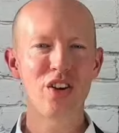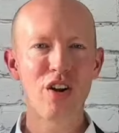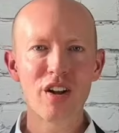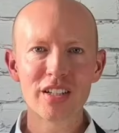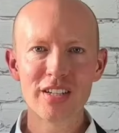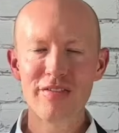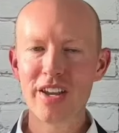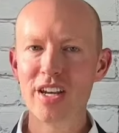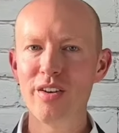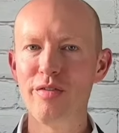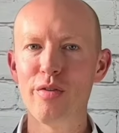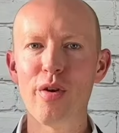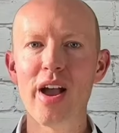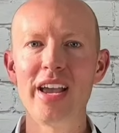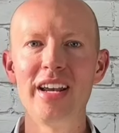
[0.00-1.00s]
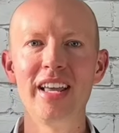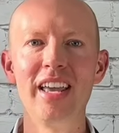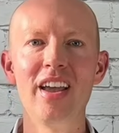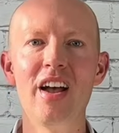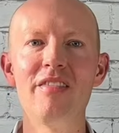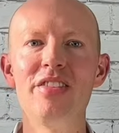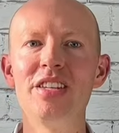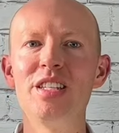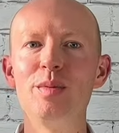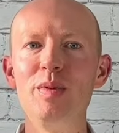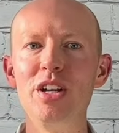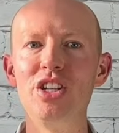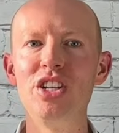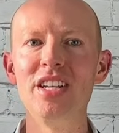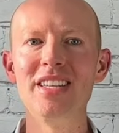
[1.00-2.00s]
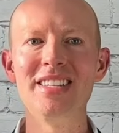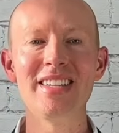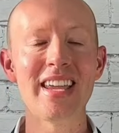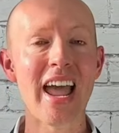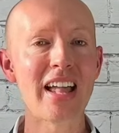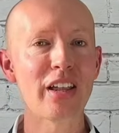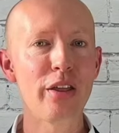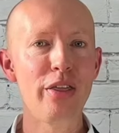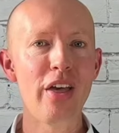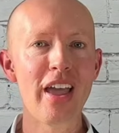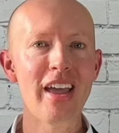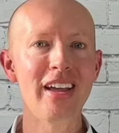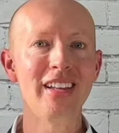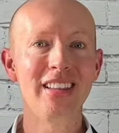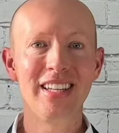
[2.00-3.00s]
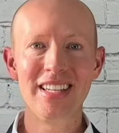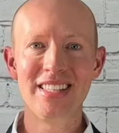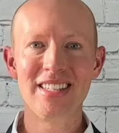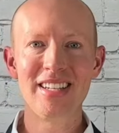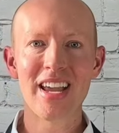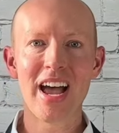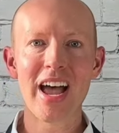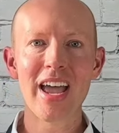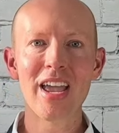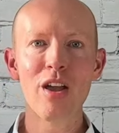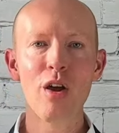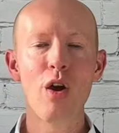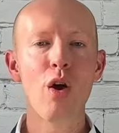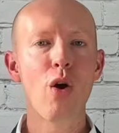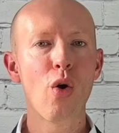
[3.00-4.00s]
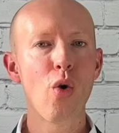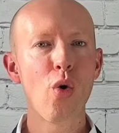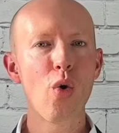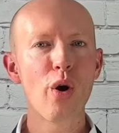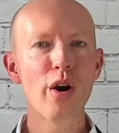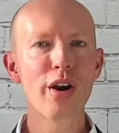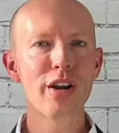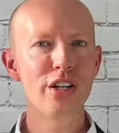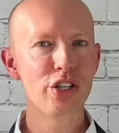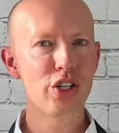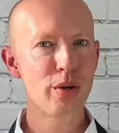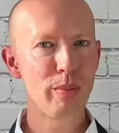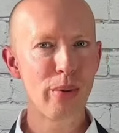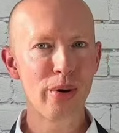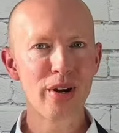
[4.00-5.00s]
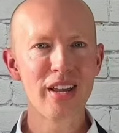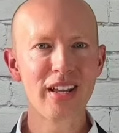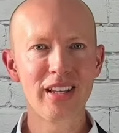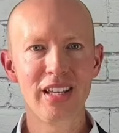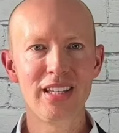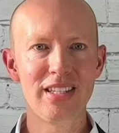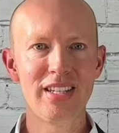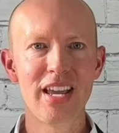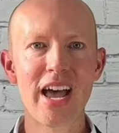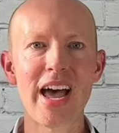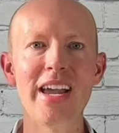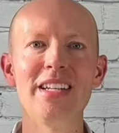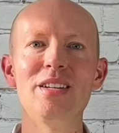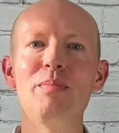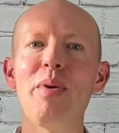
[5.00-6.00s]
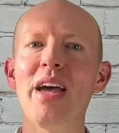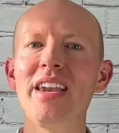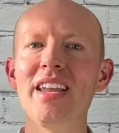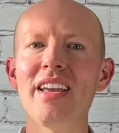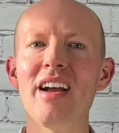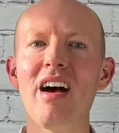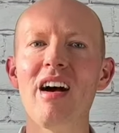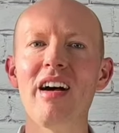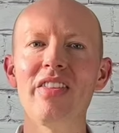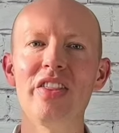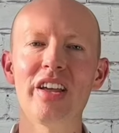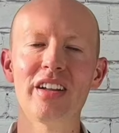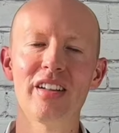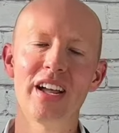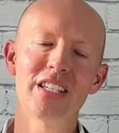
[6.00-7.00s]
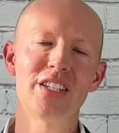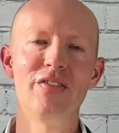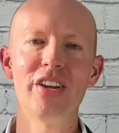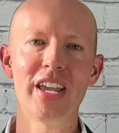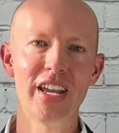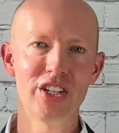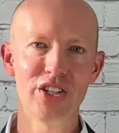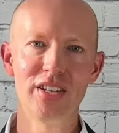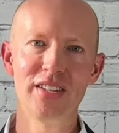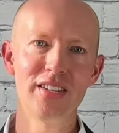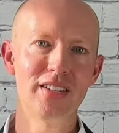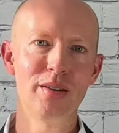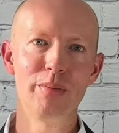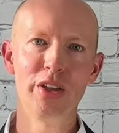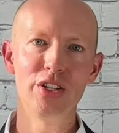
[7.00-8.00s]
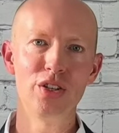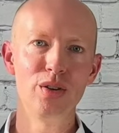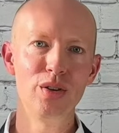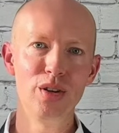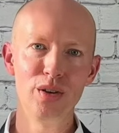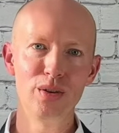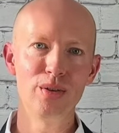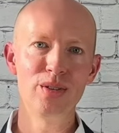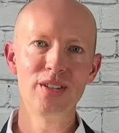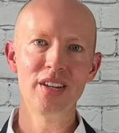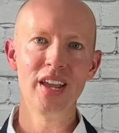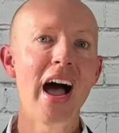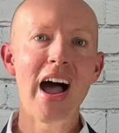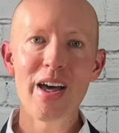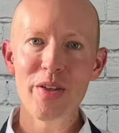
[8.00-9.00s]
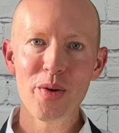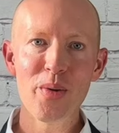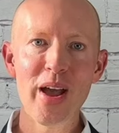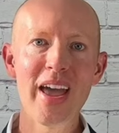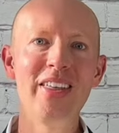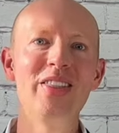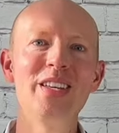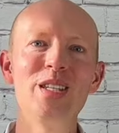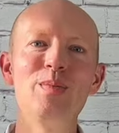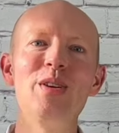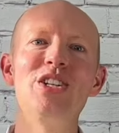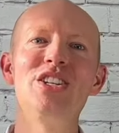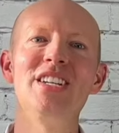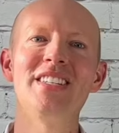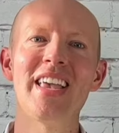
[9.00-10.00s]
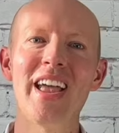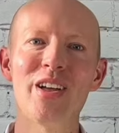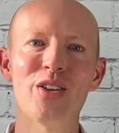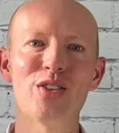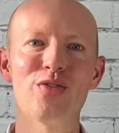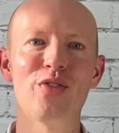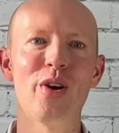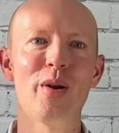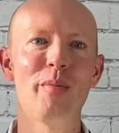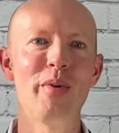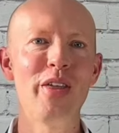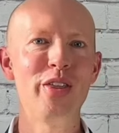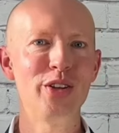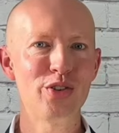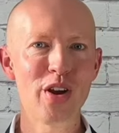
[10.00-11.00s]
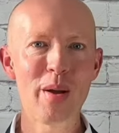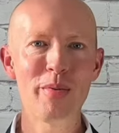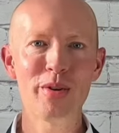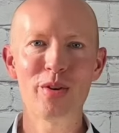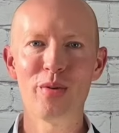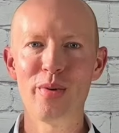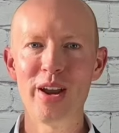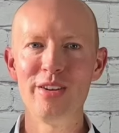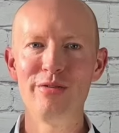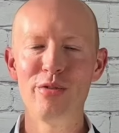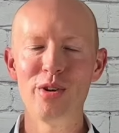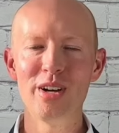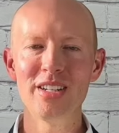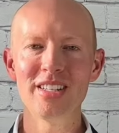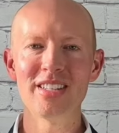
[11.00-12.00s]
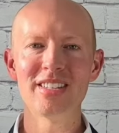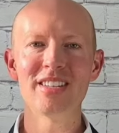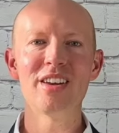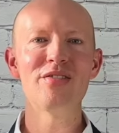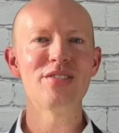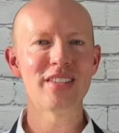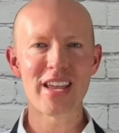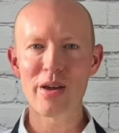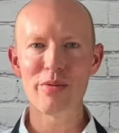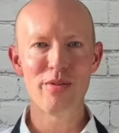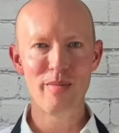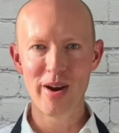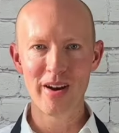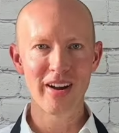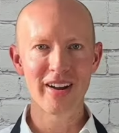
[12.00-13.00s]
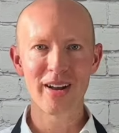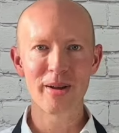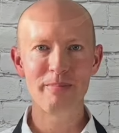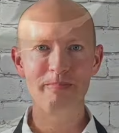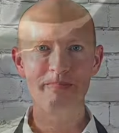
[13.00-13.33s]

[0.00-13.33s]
cultivated variety of the species Calathea leetzii or Geperdia leetzii, depending on the classification system that you use. Either way, this species hails from the tropical rainforests of South America.